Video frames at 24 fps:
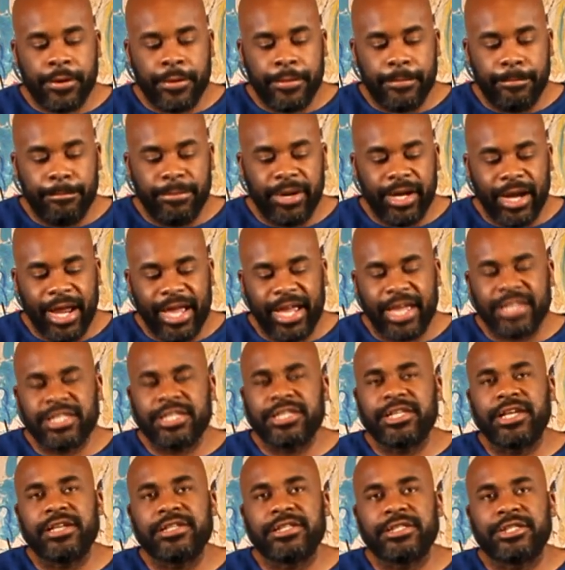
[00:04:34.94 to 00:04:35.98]
But I guess it
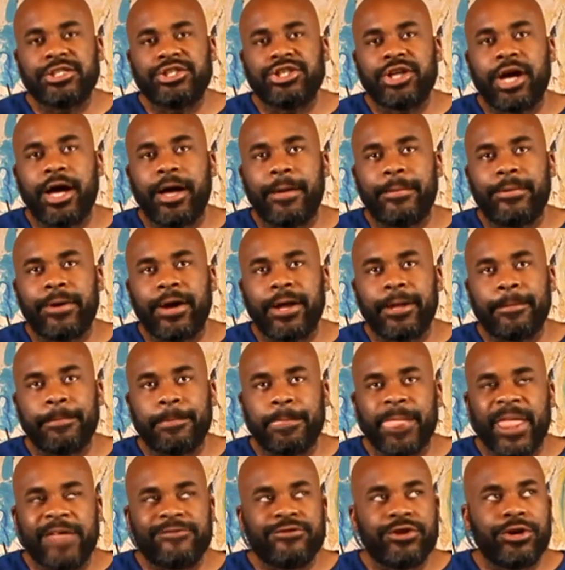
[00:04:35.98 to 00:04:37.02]
does its job, right?
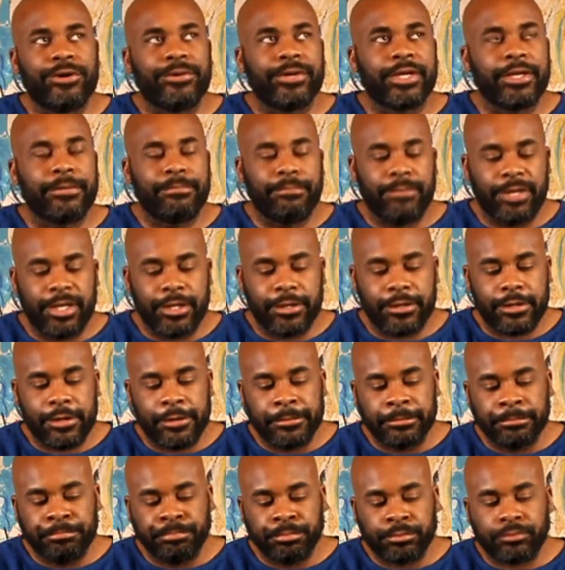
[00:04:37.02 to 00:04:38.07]
If you don't eat meat,
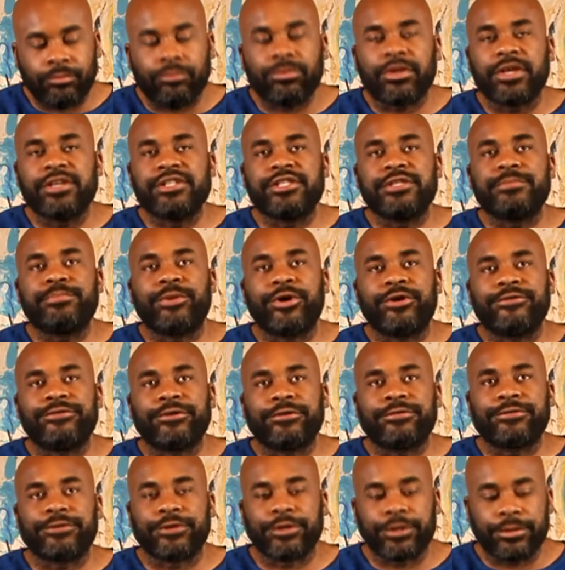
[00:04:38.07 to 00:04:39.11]
this is
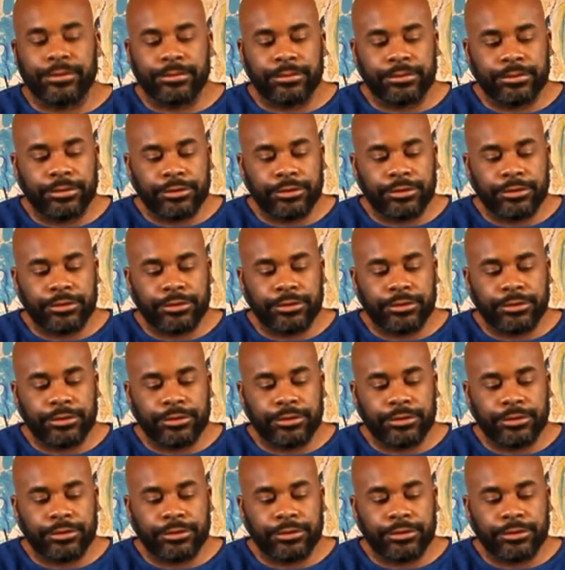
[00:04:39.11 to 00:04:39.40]
perfect for you.